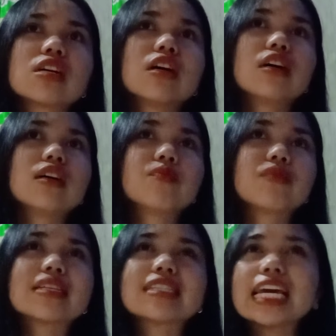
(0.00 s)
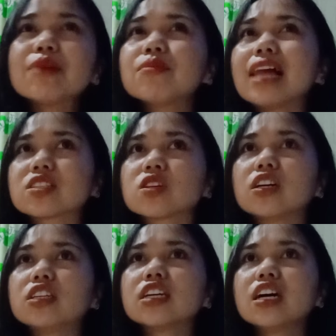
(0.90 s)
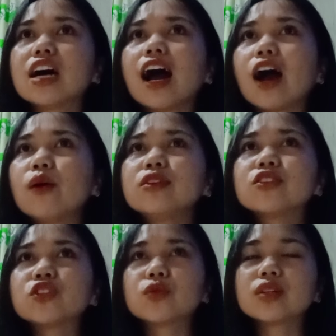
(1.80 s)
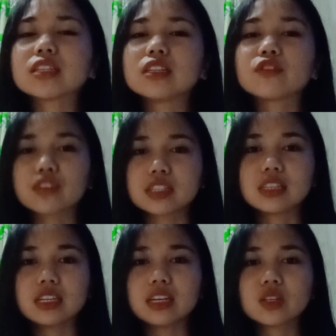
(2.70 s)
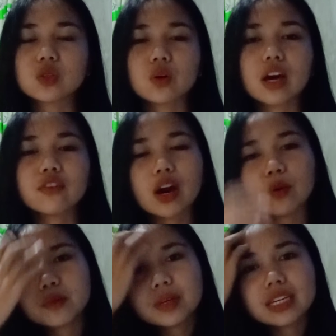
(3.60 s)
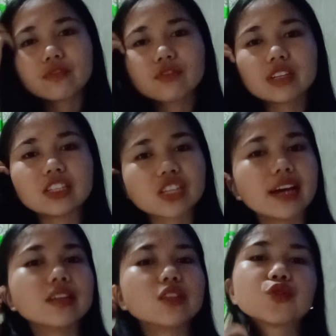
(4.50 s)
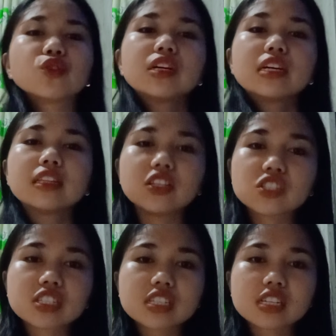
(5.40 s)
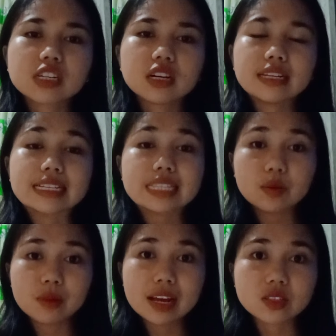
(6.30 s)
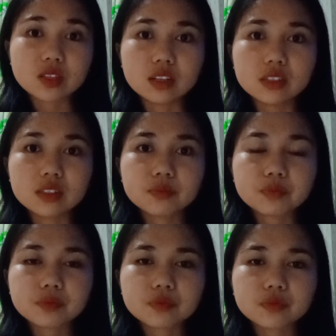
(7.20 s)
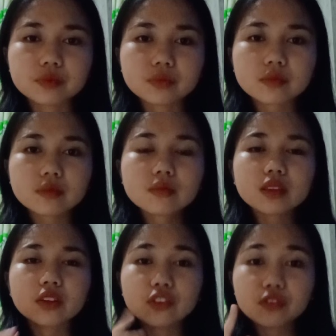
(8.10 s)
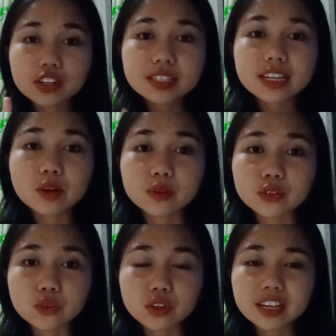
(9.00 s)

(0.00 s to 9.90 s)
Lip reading: the same lesson, how will you do it differently? So if I will be given a chance to teach the same lesson, the first thing I will do